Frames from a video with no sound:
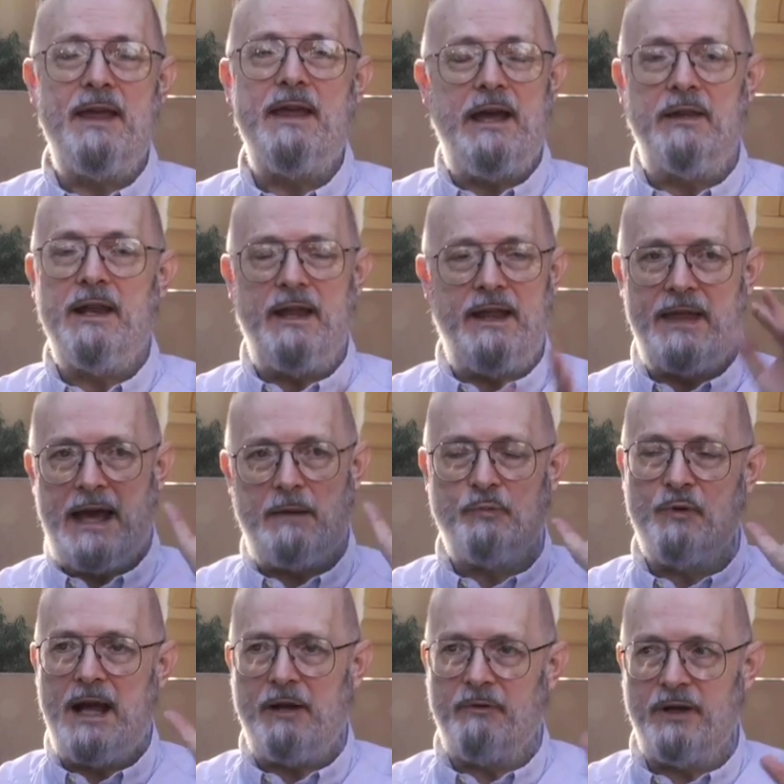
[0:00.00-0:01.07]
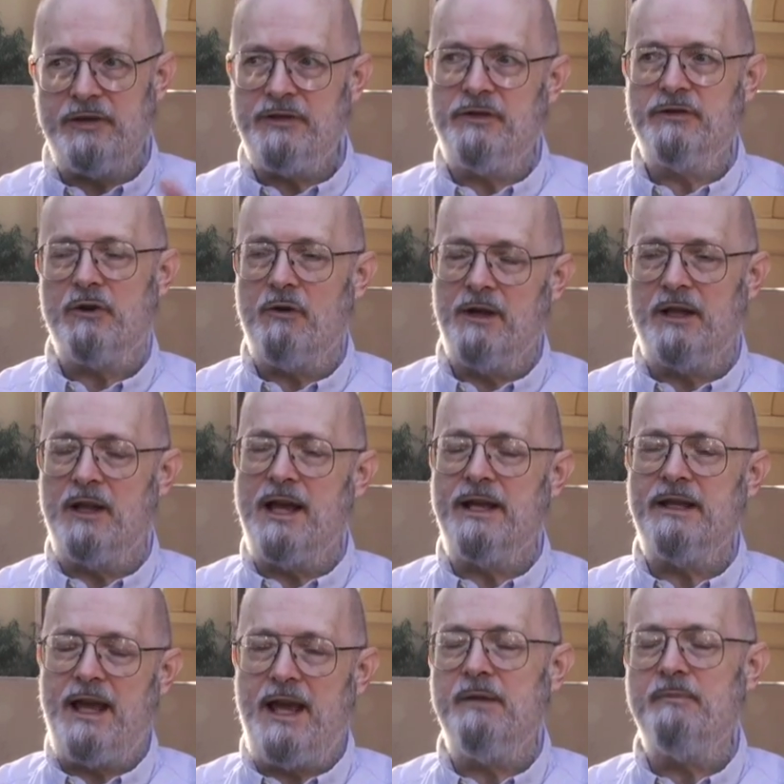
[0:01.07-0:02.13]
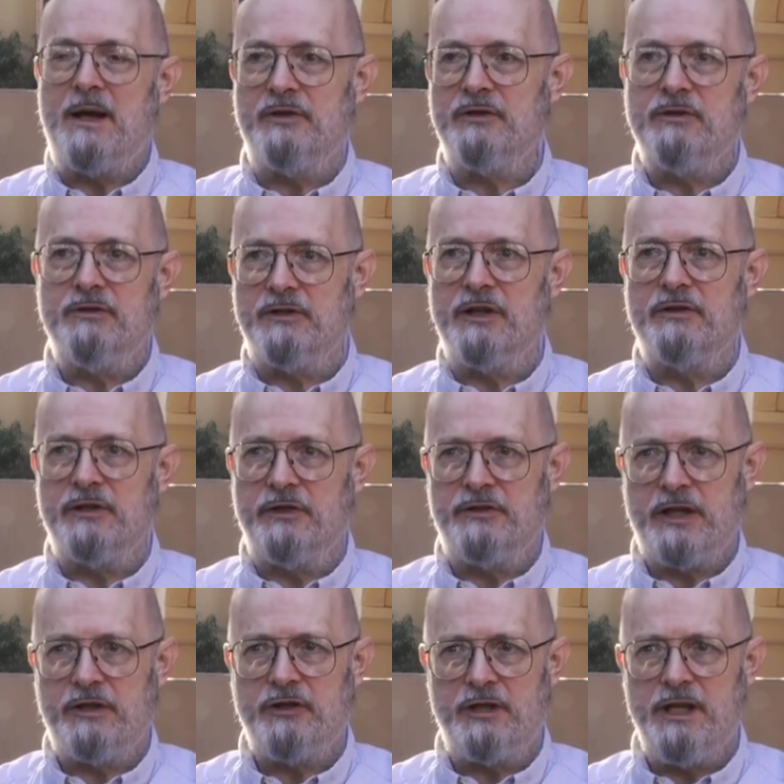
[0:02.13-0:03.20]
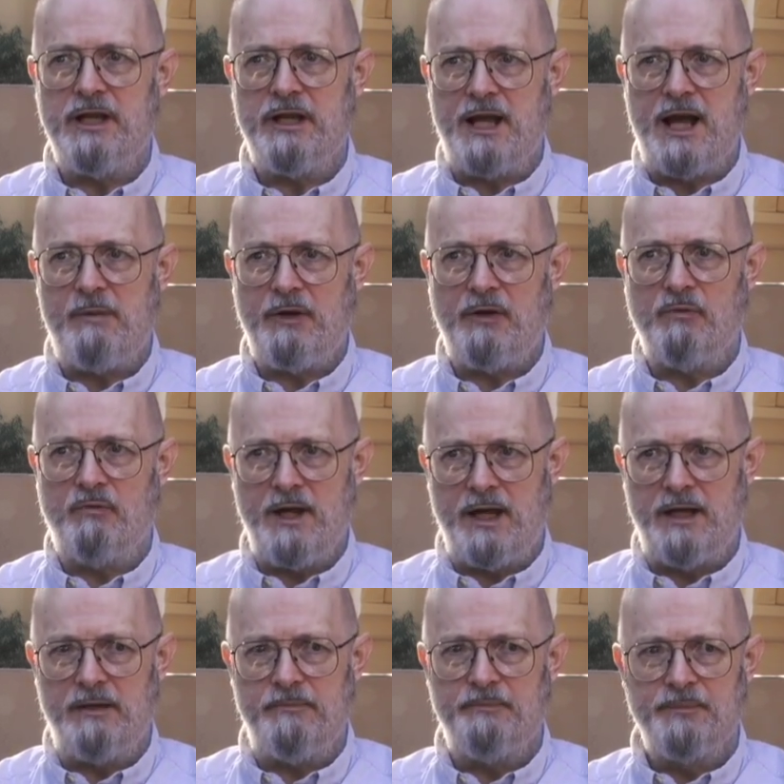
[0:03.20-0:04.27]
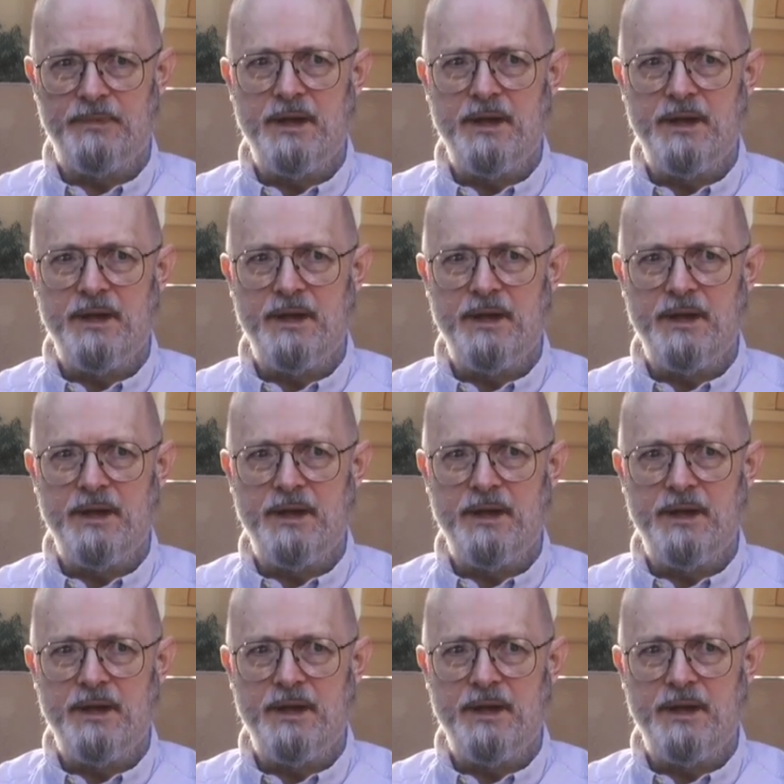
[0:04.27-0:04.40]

and that progress is going like gangbusters because it's such an economic win.